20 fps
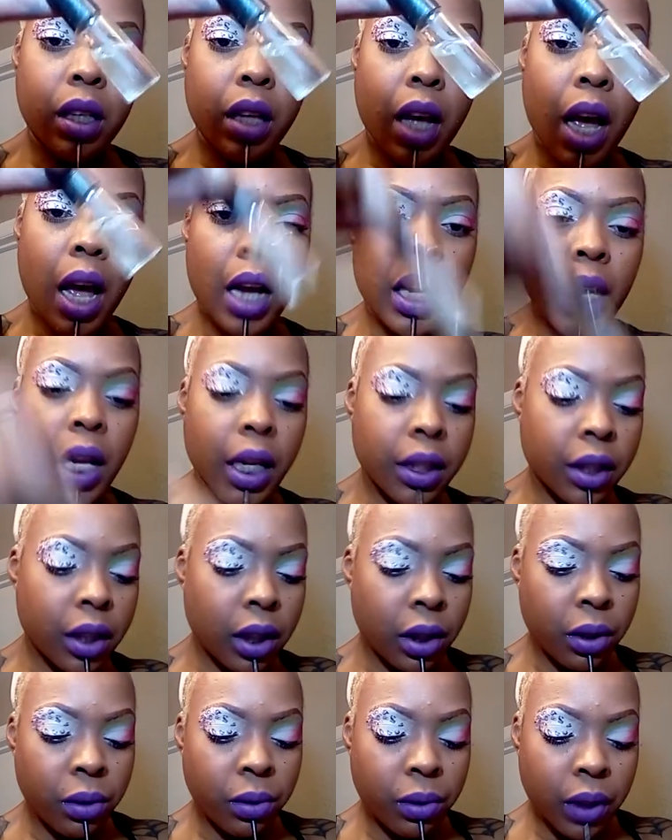eyelash
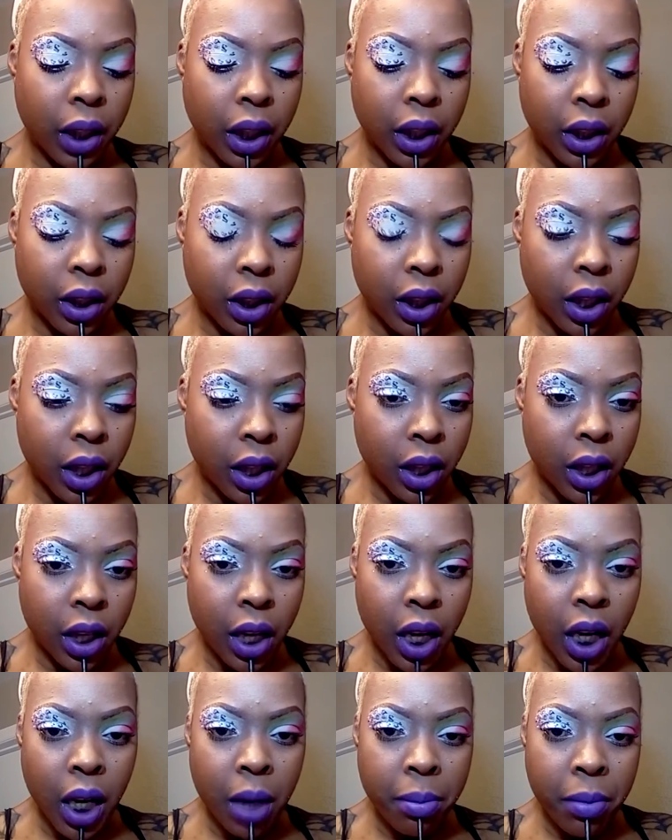glue, I can not tell you the
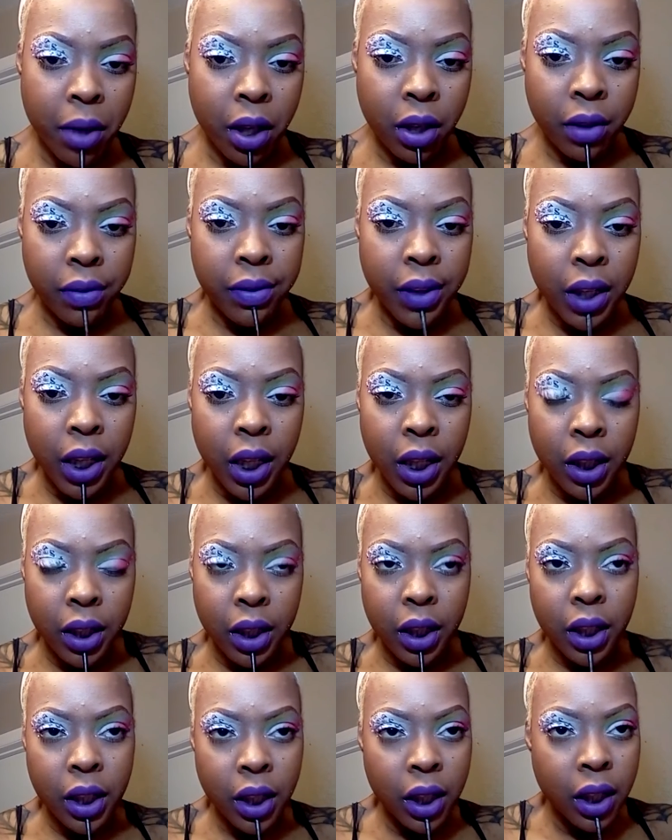name of
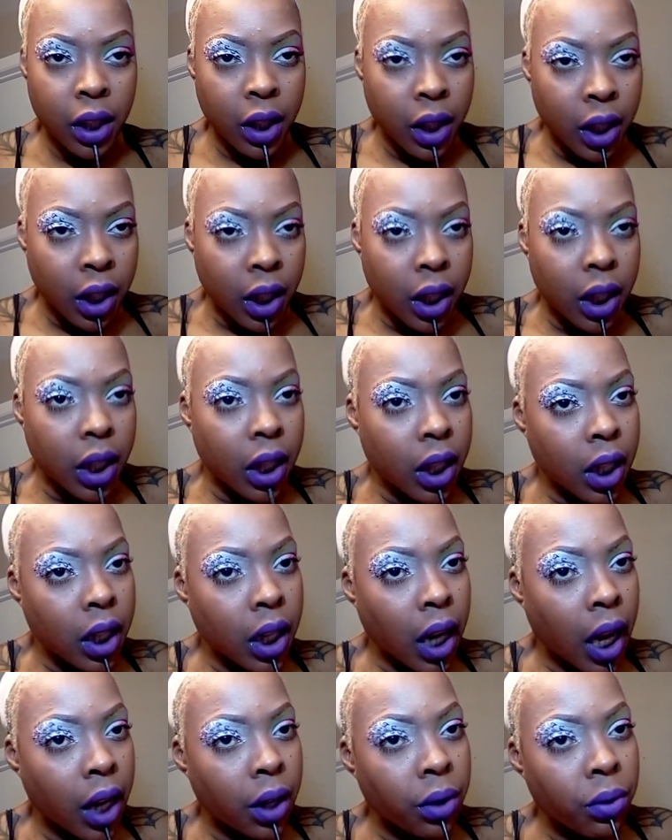it, and
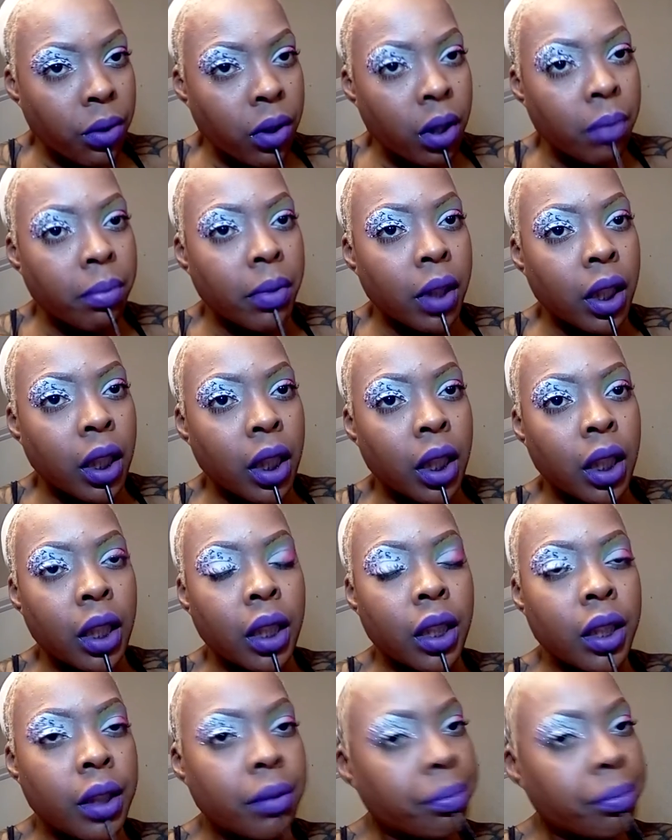I normally.